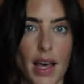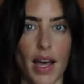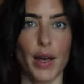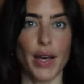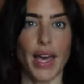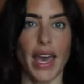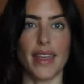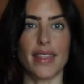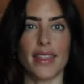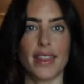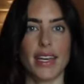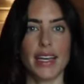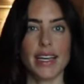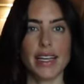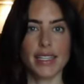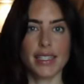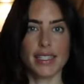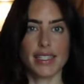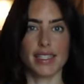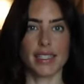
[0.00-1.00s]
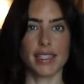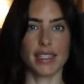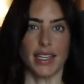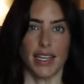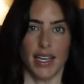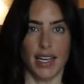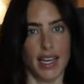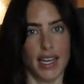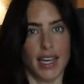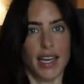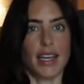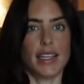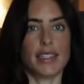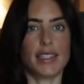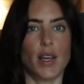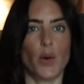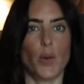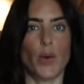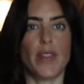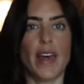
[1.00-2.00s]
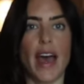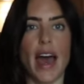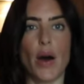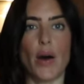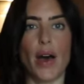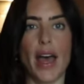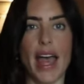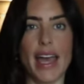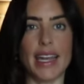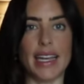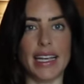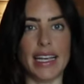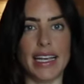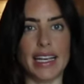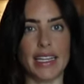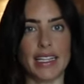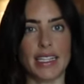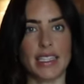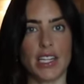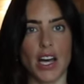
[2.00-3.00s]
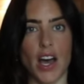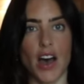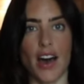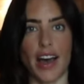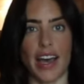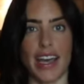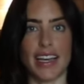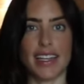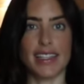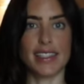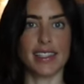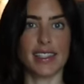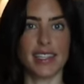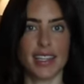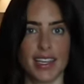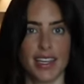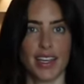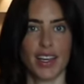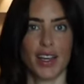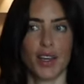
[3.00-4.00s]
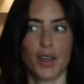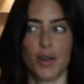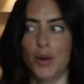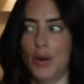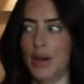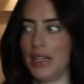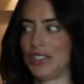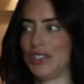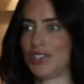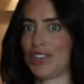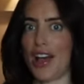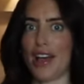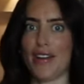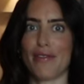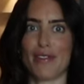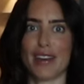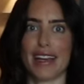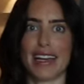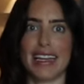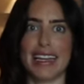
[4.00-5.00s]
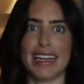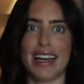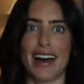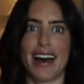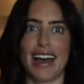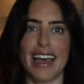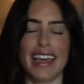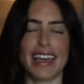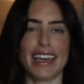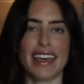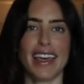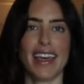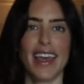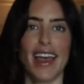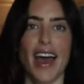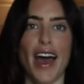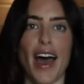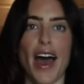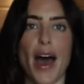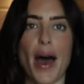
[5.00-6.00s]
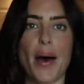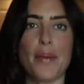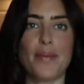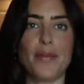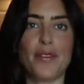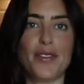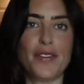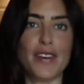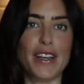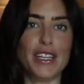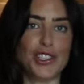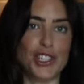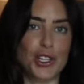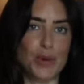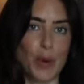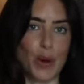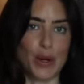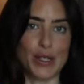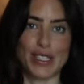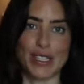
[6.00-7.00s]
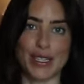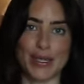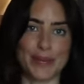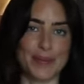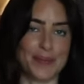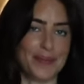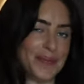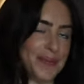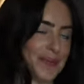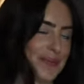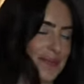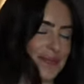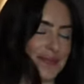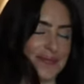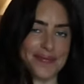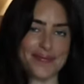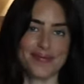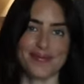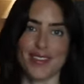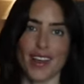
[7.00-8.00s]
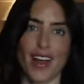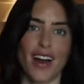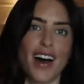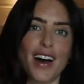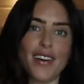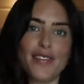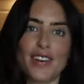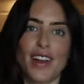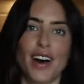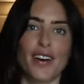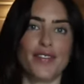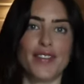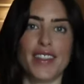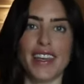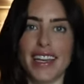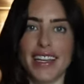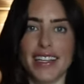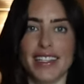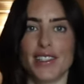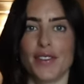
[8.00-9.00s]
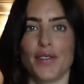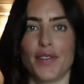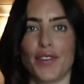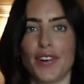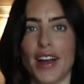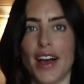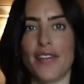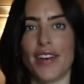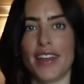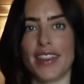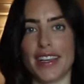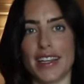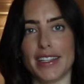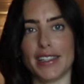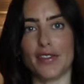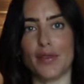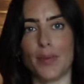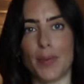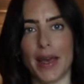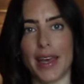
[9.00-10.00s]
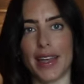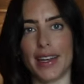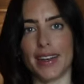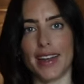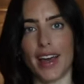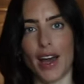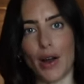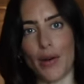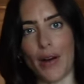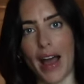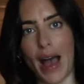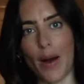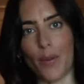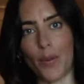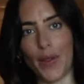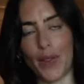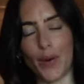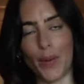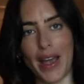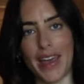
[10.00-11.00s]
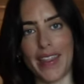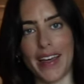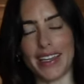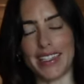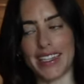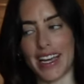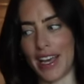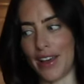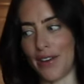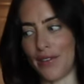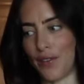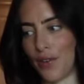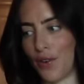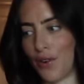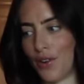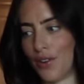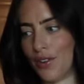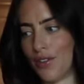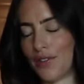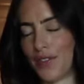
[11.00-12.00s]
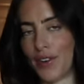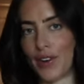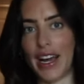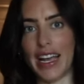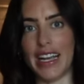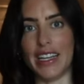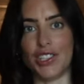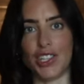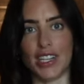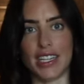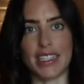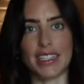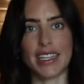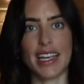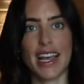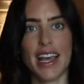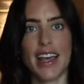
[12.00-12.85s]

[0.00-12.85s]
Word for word: Okay, this is it without any ties, which I really like. Fiji bottom, I've loved these forever. These have been around with Away That Day for ages.